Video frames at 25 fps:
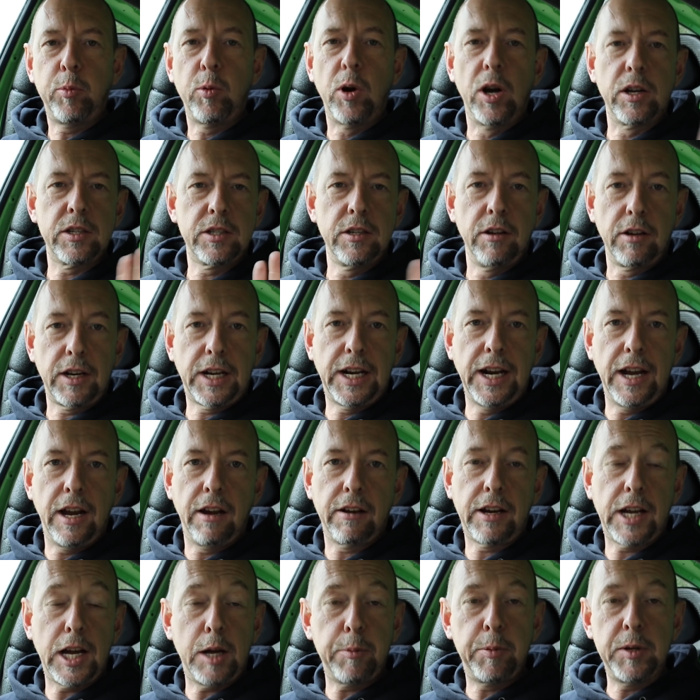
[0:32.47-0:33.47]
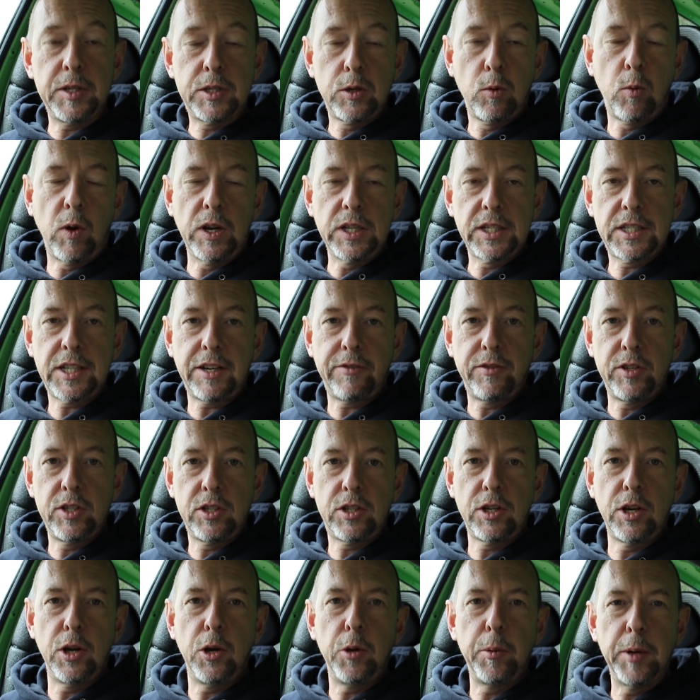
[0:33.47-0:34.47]
Well, it's not a Clio Cup, it's a
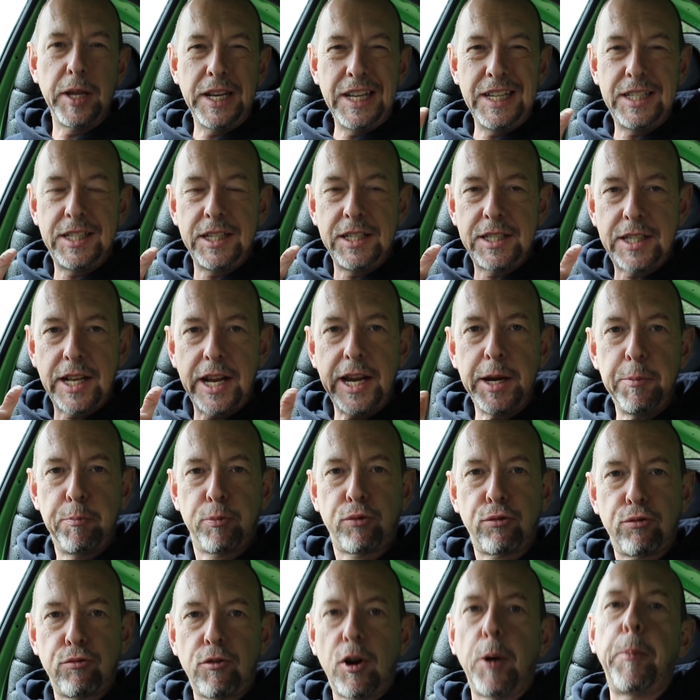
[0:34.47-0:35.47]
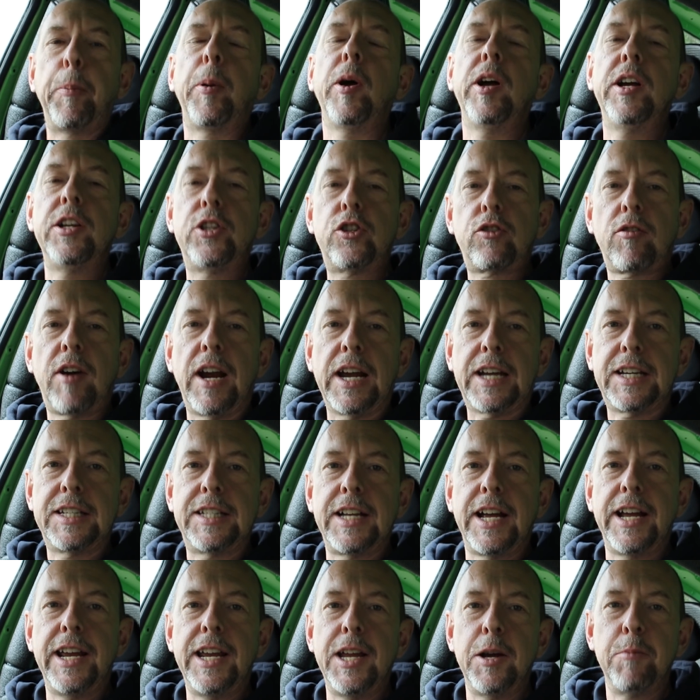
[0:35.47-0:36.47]
172, but this is the proper track
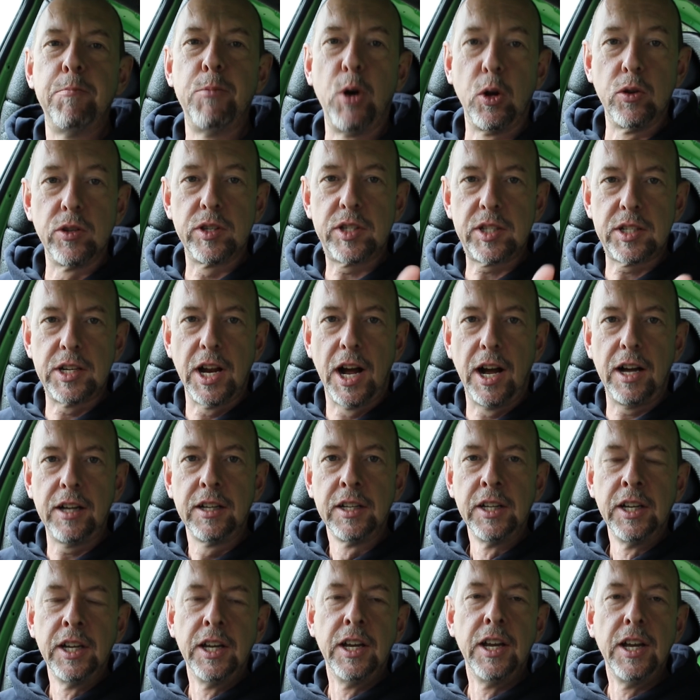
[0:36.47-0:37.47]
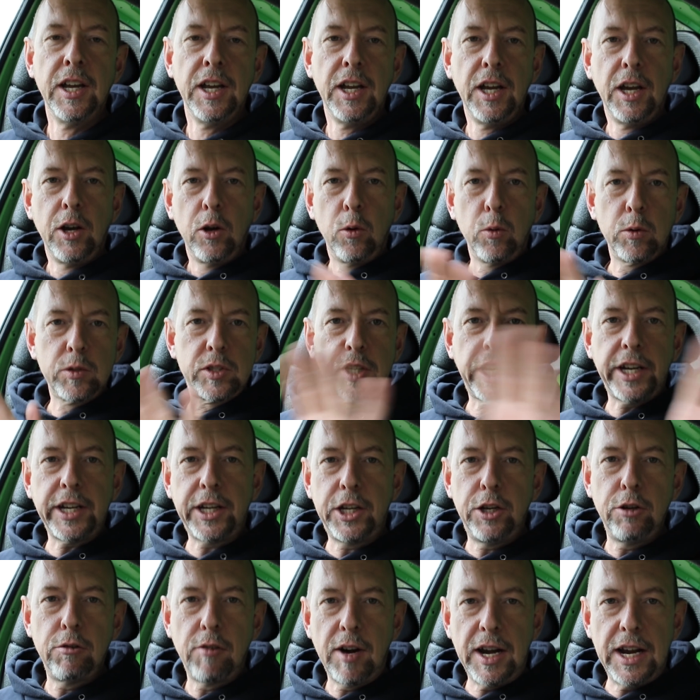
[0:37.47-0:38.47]
day monster. We'll
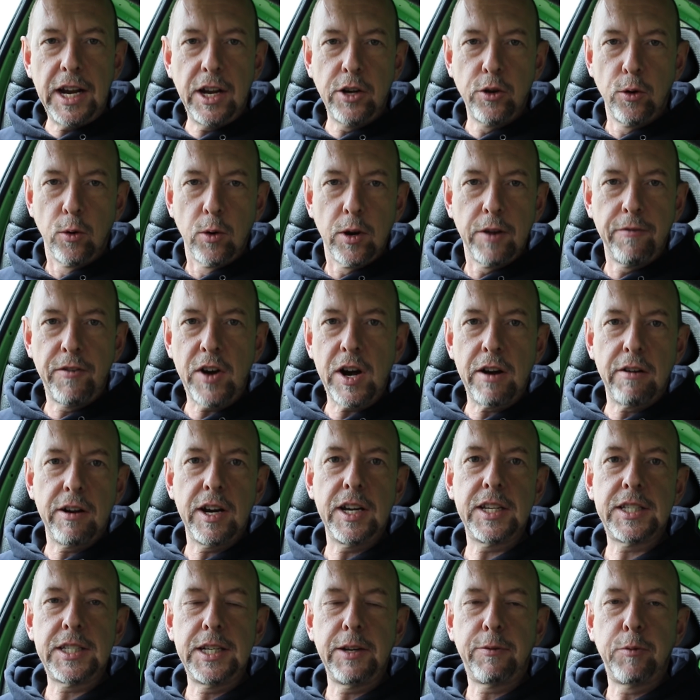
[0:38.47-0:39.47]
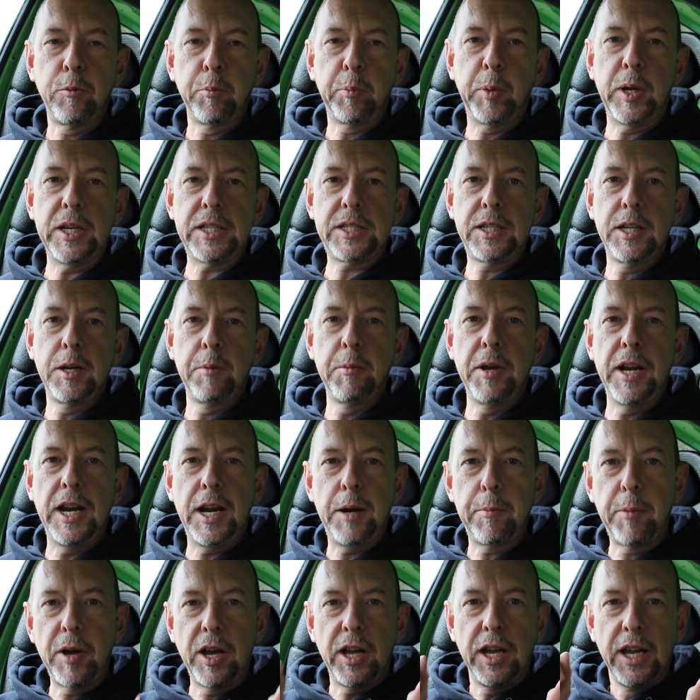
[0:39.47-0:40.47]
take you around all the various different bits in a
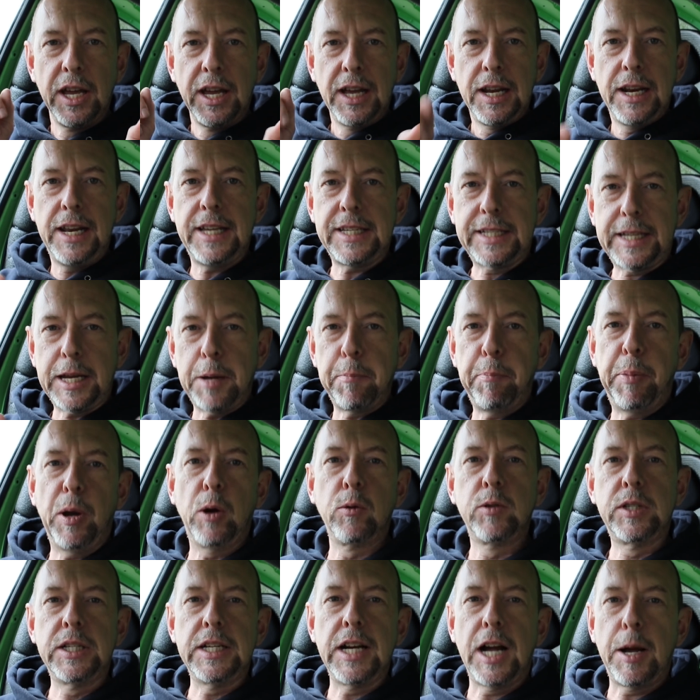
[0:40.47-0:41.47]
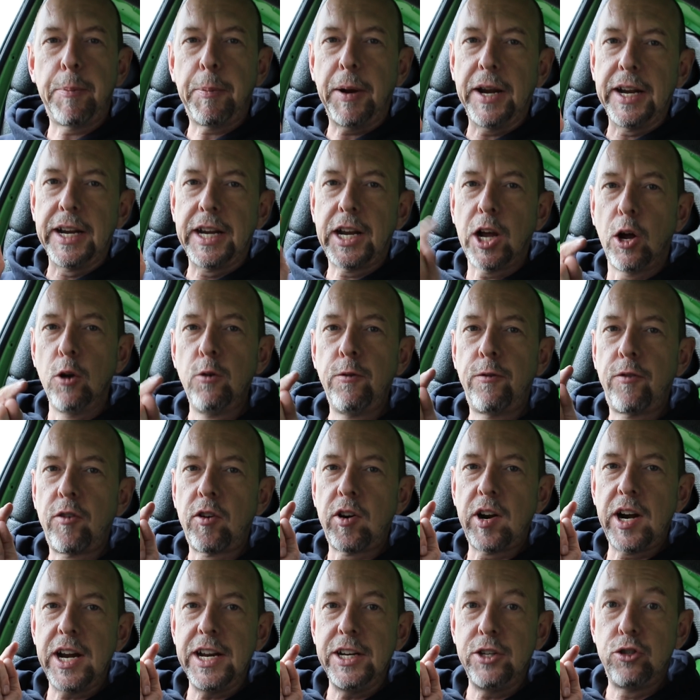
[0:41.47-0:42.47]
minute, but let's get belted up and go
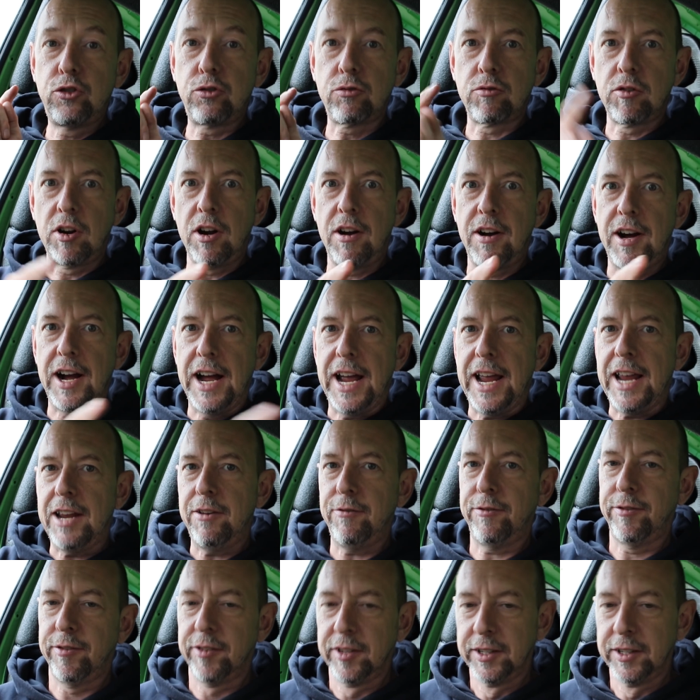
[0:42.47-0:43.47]
for a drive.